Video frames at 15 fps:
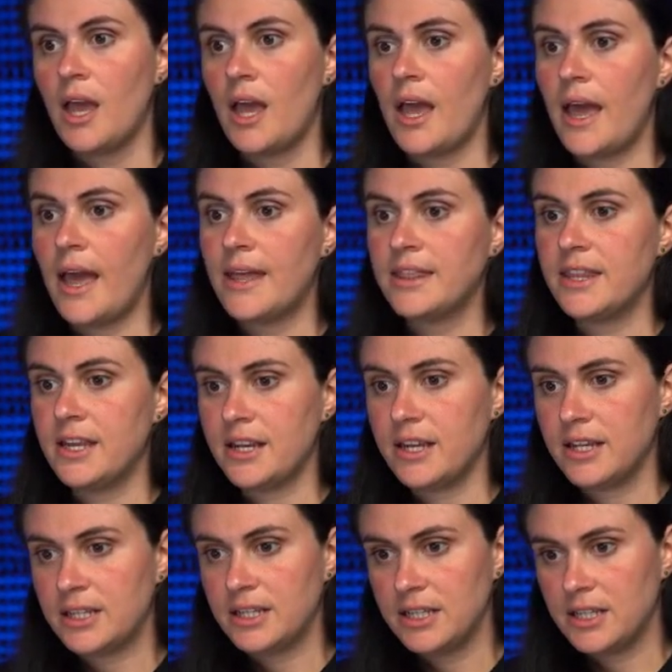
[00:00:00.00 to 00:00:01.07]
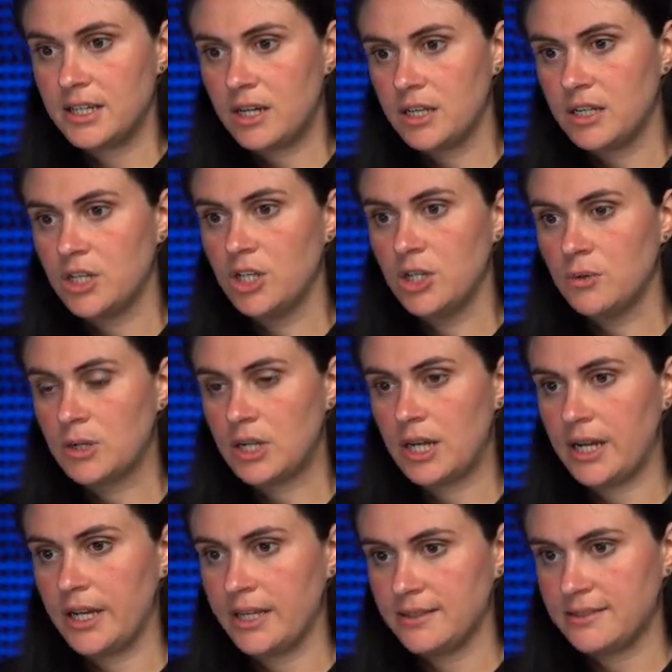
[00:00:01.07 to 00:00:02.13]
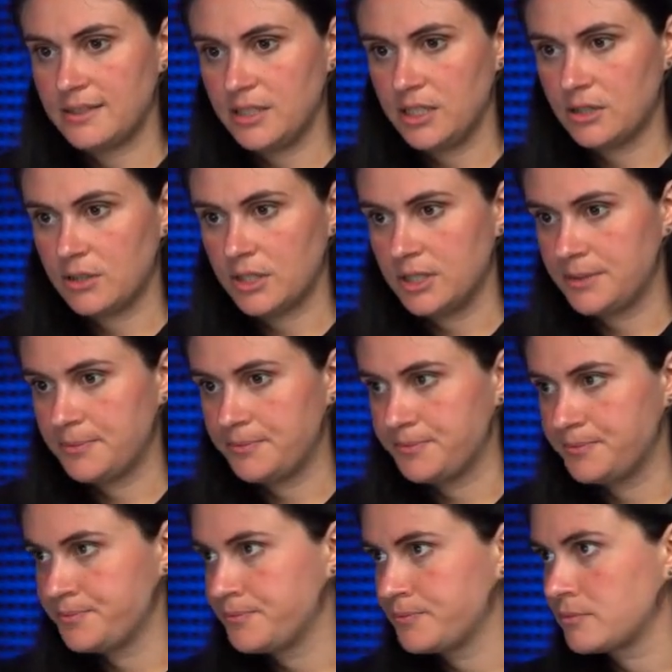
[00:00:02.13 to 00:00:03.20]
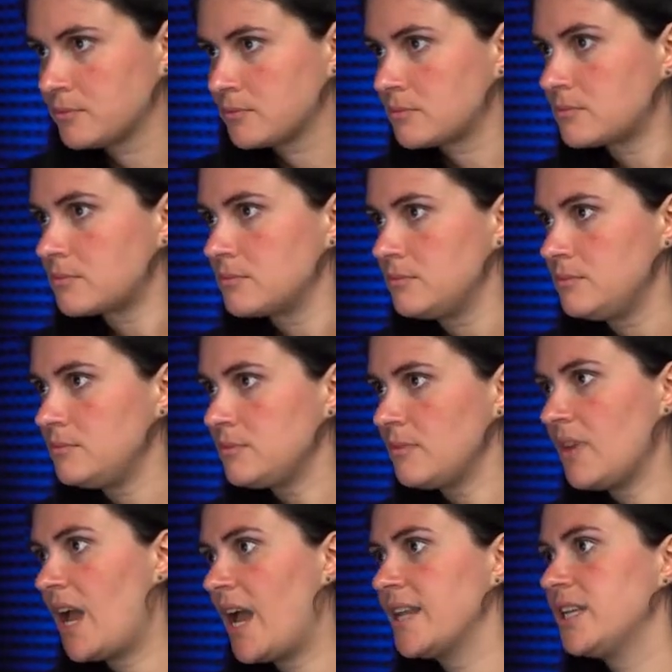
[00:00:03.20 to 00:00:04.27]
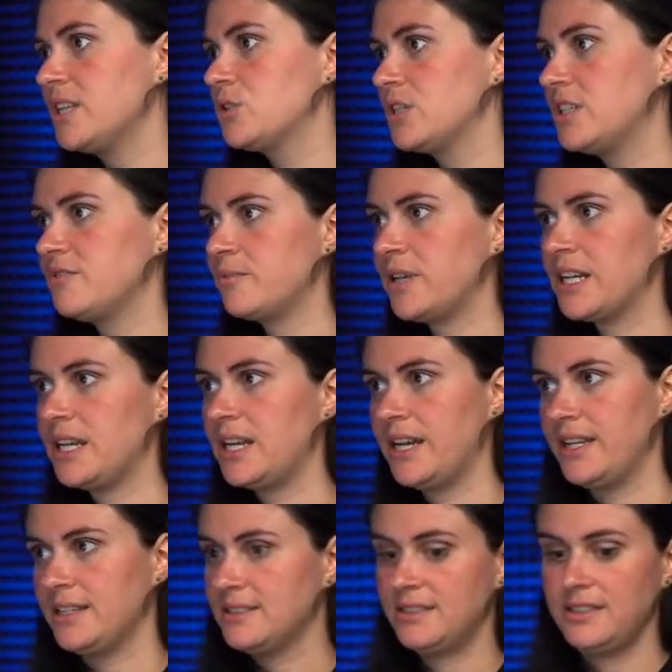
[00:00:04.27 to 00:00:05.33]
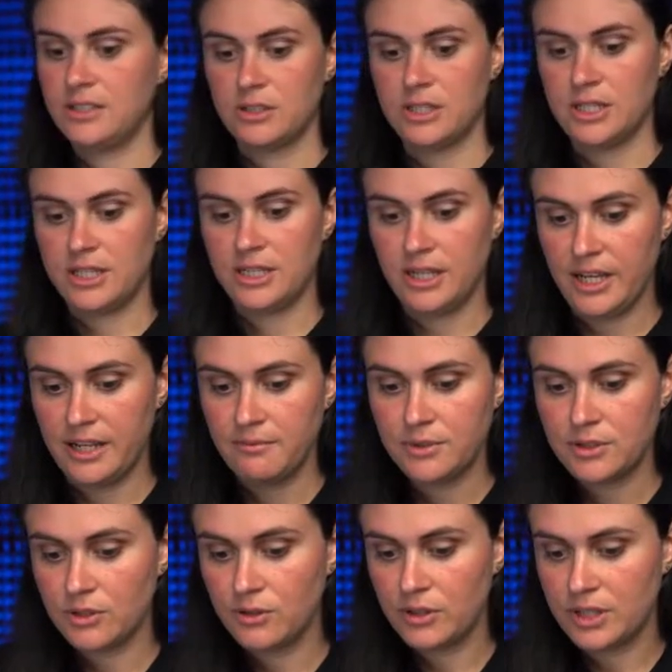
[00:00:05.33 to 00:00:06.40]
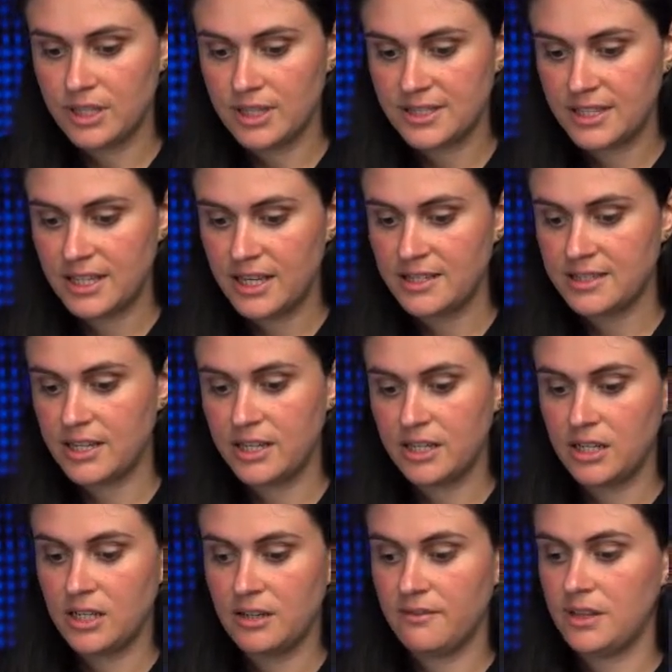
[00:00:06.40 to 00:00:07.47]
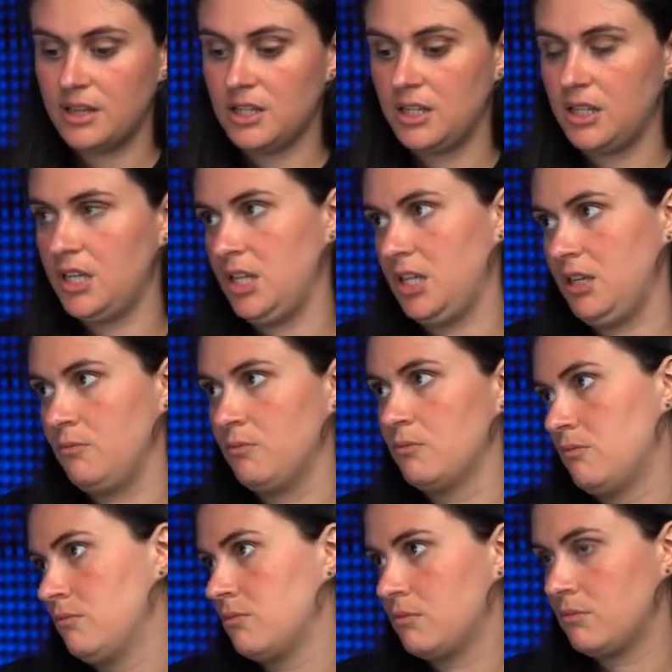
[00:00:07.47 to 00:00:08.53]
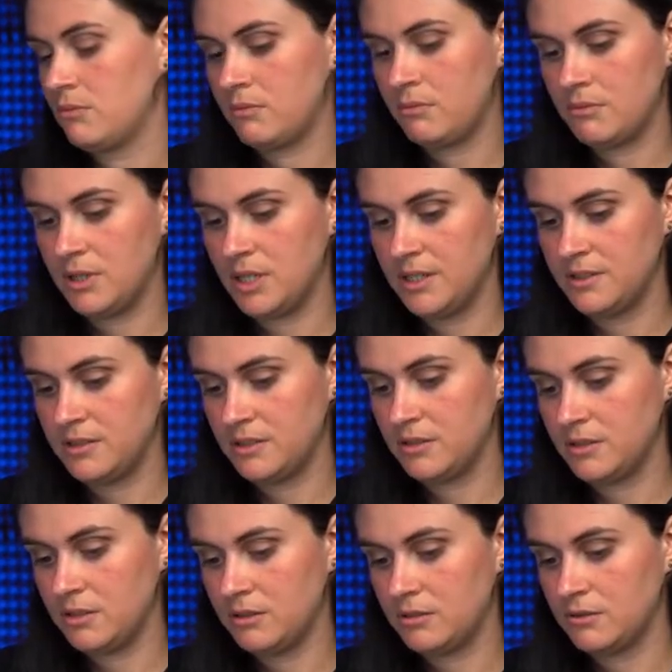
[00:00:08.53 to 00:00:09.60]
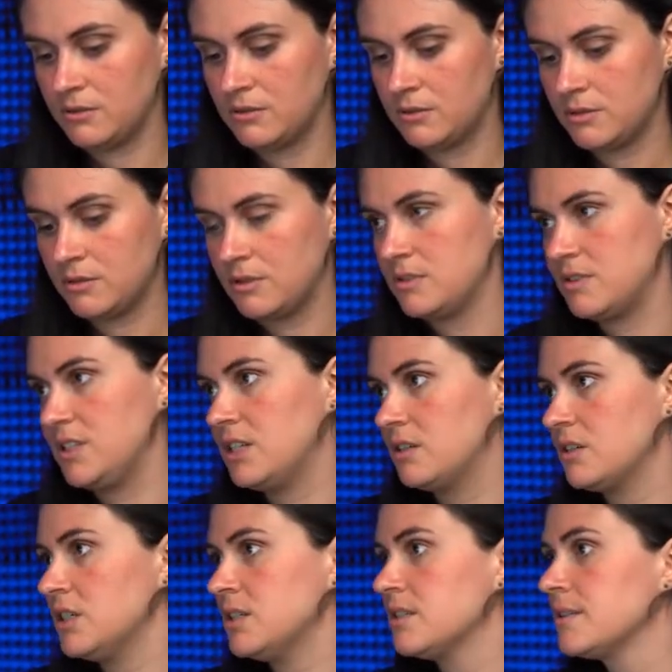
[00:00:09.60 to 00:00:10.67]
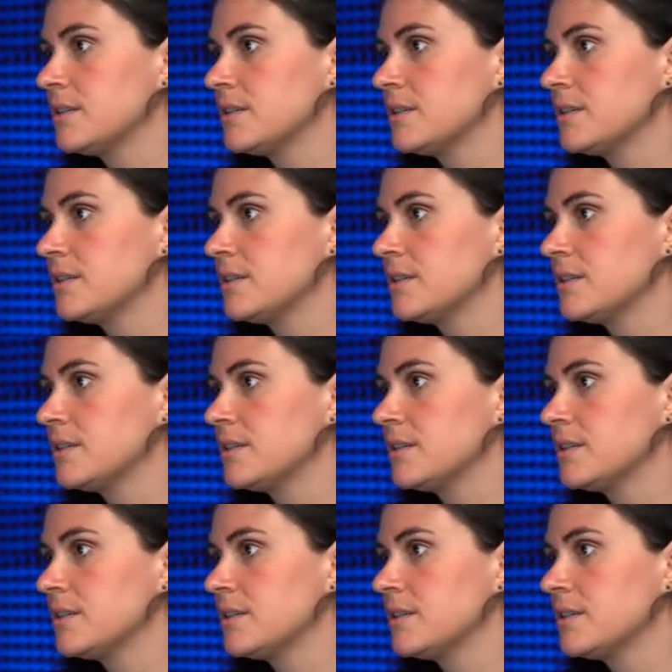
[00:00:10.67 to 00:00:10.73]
and then I click on New Client Secret. I need to give my client secret a name. So in this case, I can give it the name SSO Secret.